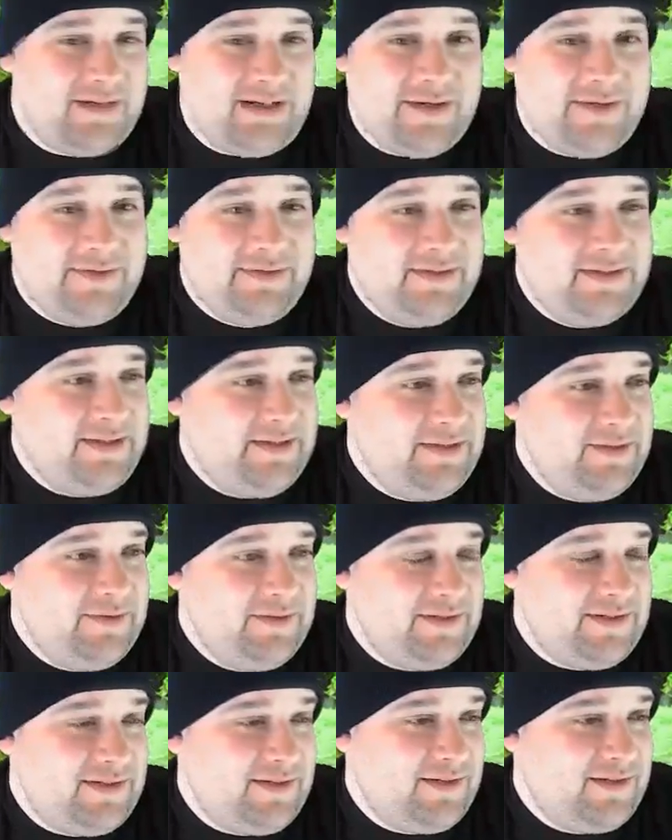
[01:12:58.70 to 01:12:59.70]
would let you in
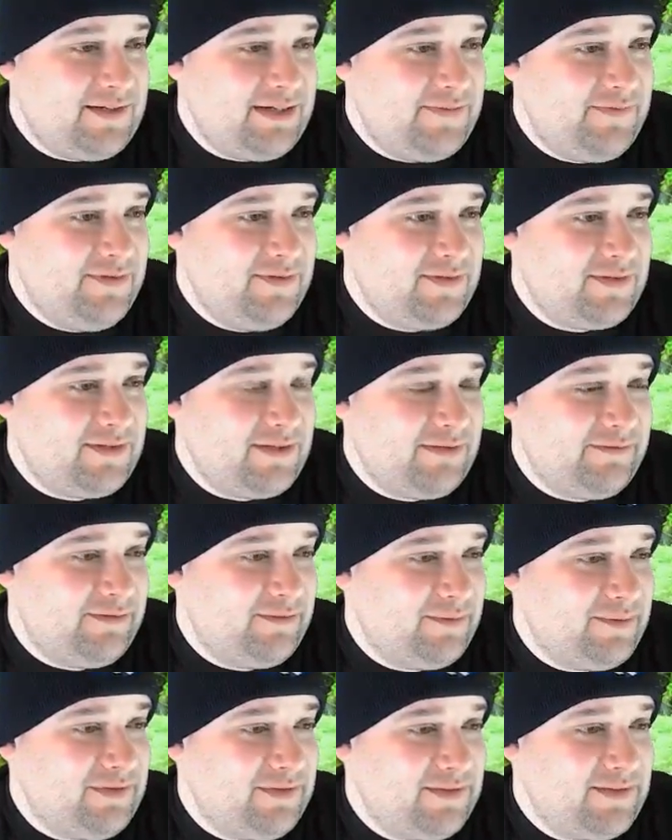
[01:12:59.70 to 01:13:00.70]
there. I feel
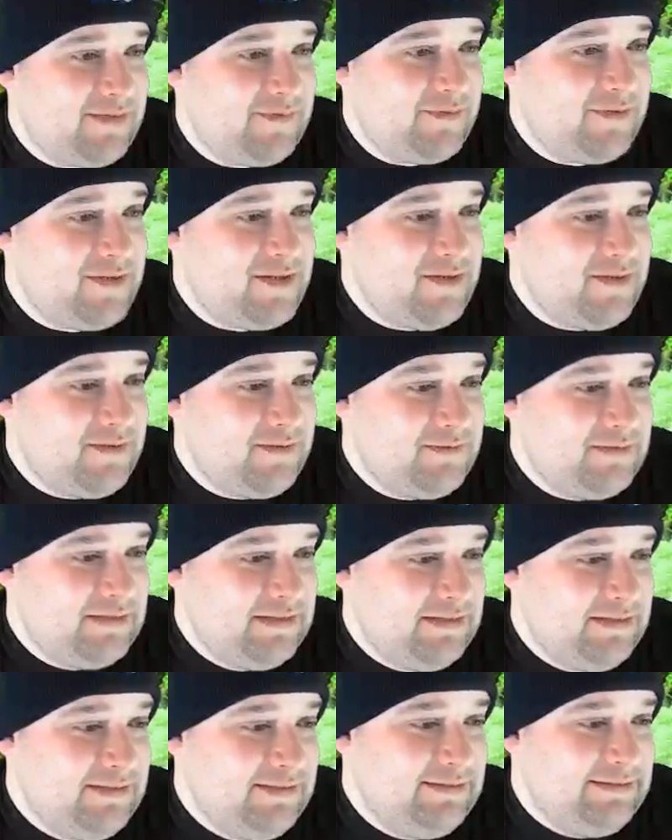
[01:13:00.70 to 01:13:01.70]
comfortable enough with you.
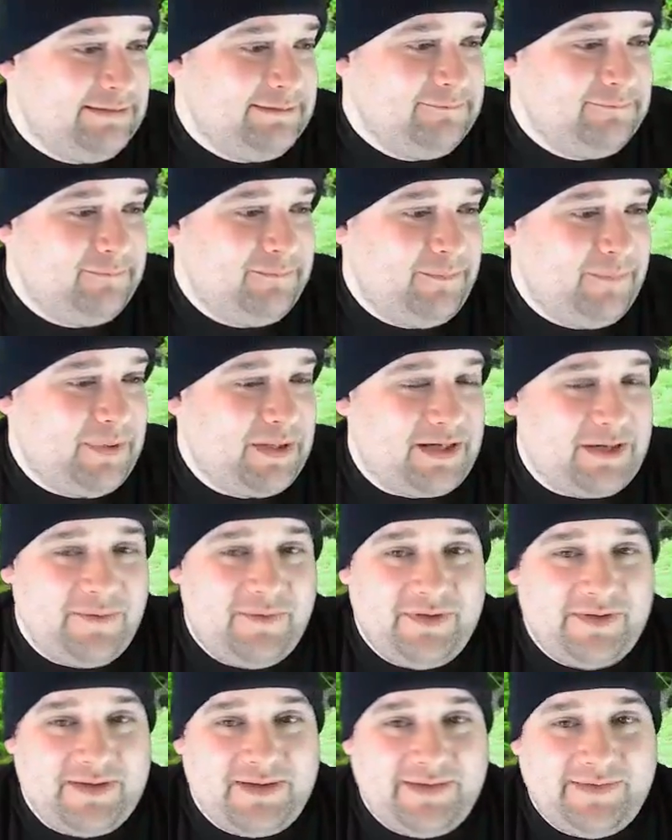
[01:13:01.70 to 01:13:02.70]
But I
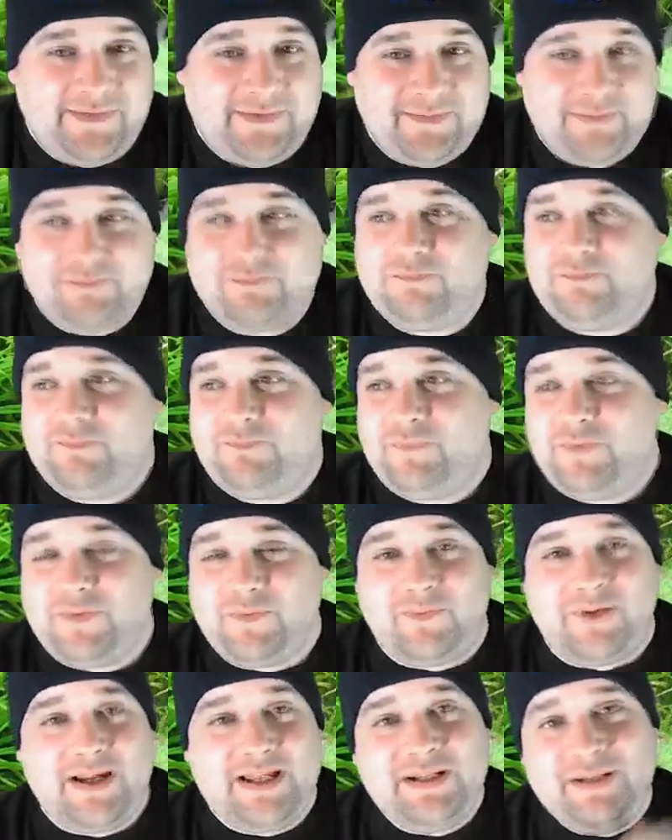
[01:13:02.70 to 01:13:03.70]
wouldn't let some
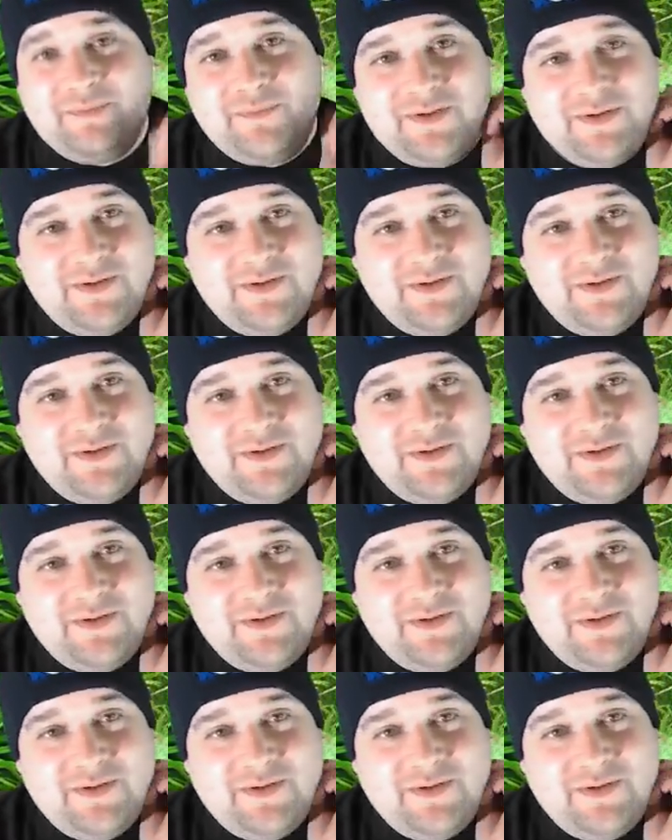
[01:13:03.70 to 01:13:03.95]
random dude